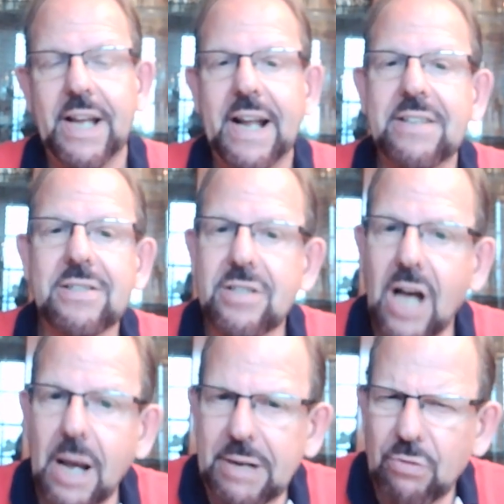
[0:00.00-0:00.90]
It's a
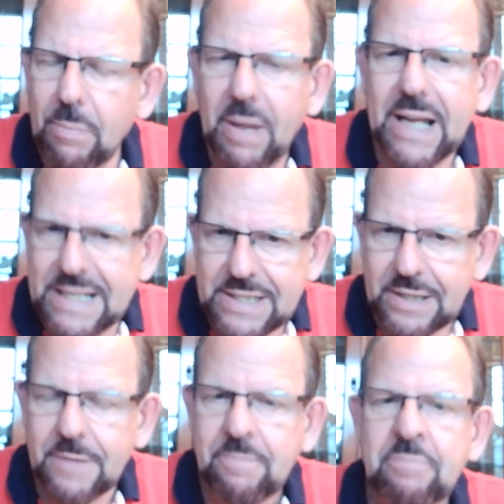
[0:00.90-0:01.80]
timely
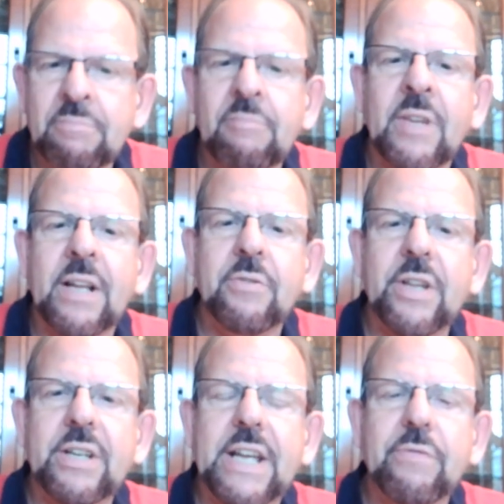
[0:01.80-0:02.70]
reminder
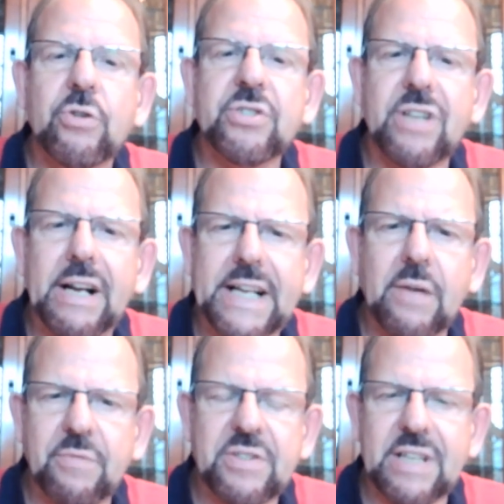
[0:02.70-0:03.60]
that if you're signing
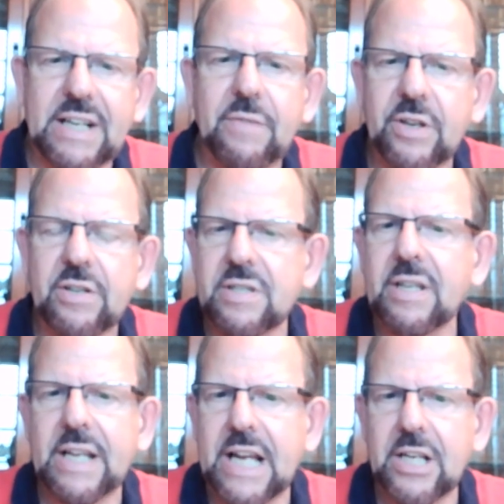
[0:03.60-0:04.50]
up for significance in
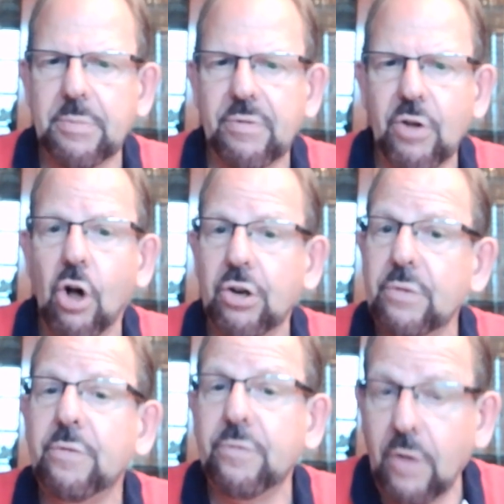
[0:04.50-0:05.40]
the kingdom of God
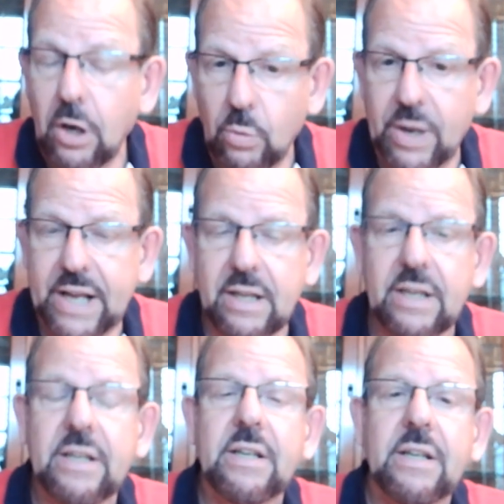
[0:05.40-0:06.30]
and following
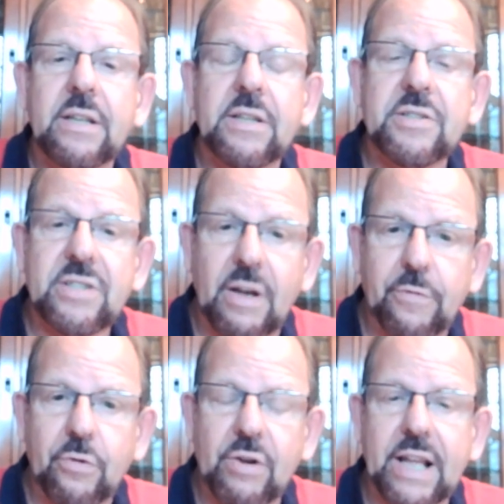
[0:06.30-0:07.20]
the
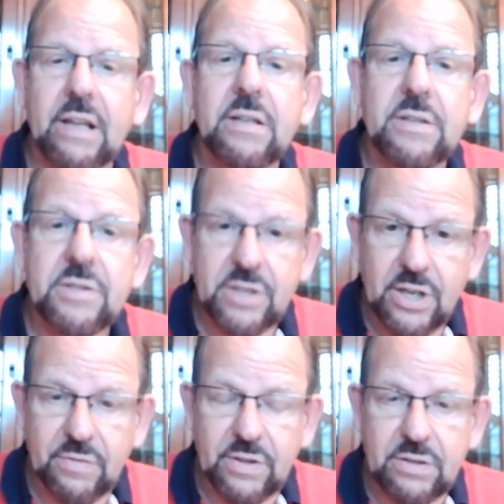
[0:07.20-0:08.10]
suffering
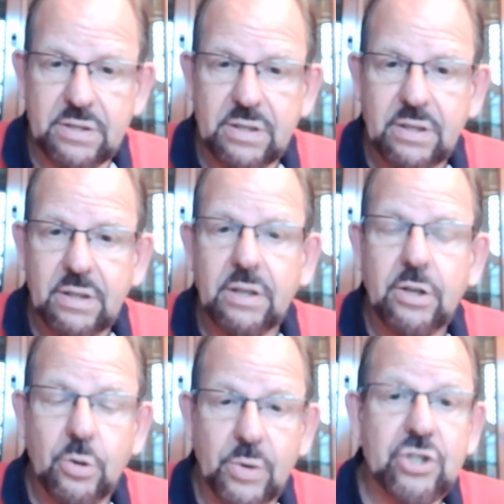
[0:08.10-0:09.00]
servant,
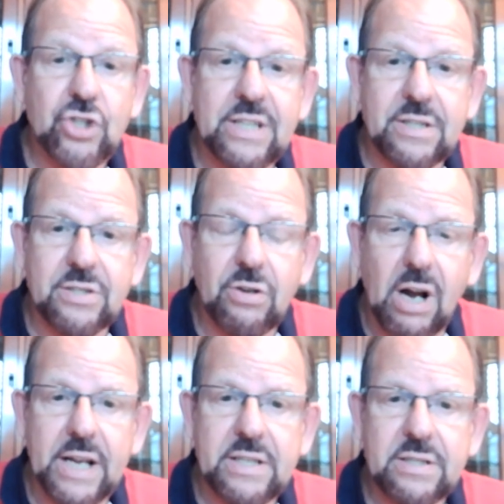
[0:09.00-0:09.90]
who is Jesus
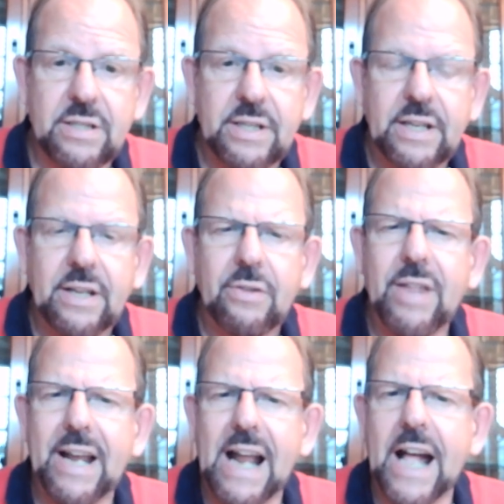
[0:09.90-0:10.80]
Christ,
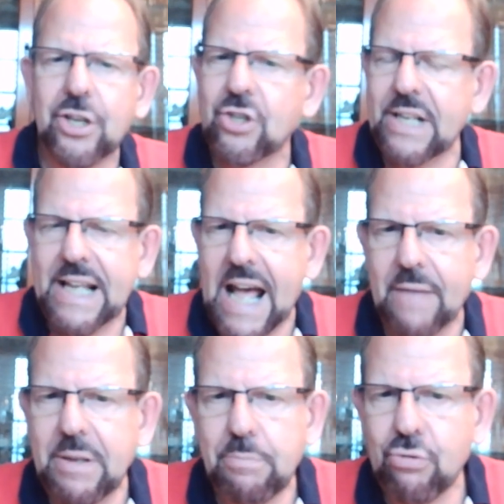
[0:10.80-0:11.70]
then actually
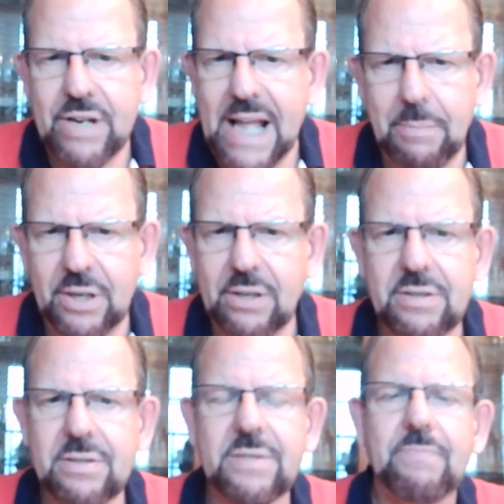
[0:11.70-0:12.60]
having
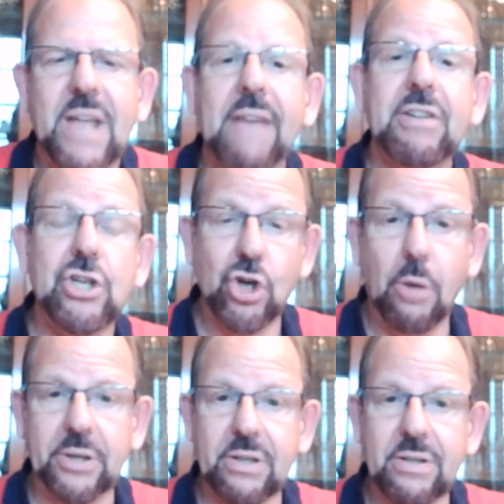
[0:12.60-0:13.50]
preeminence, having
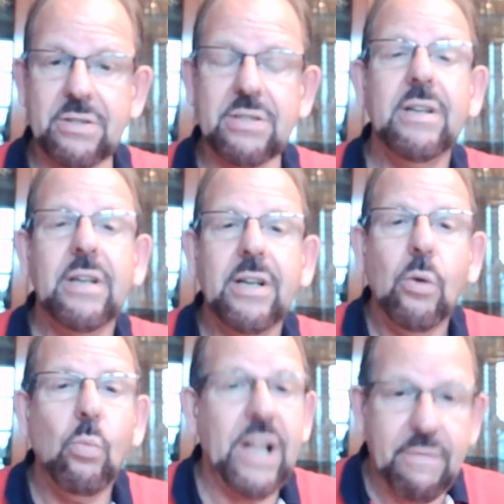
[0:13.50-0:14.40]
dominance,
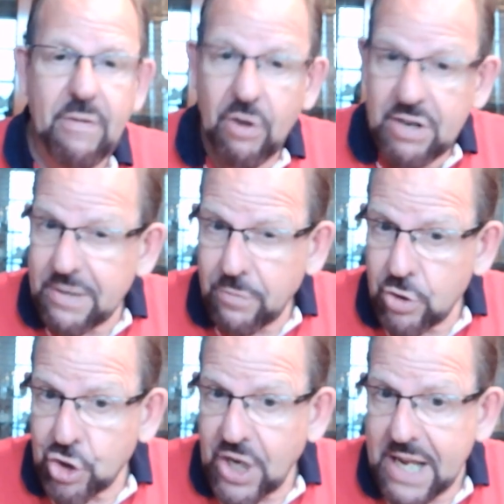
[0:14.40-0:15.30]
will have a very
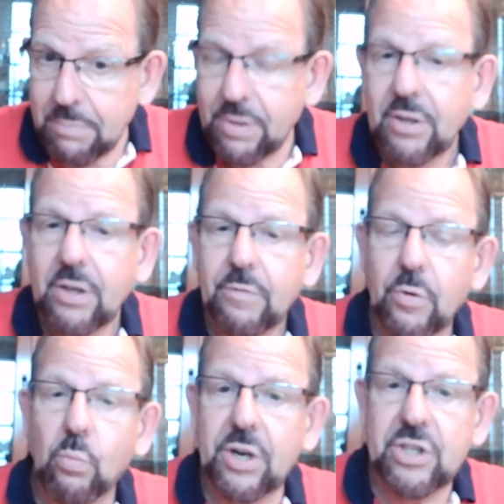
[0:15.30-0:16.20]
different shape
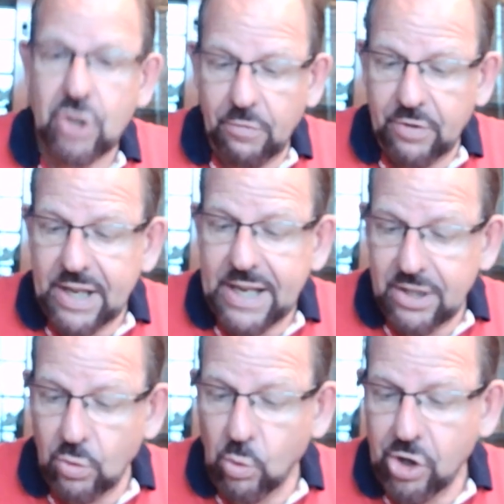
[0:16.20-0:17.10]
from what is offered
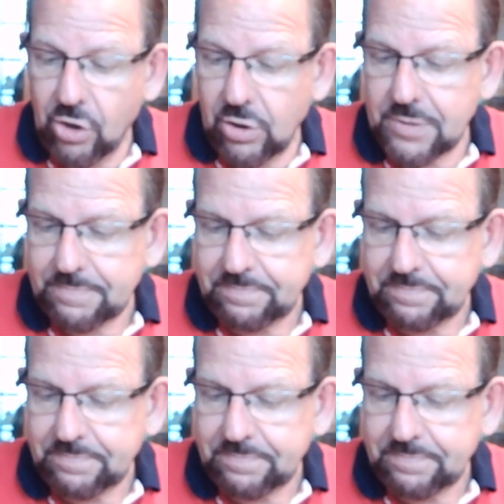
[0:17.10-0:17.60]
in the world.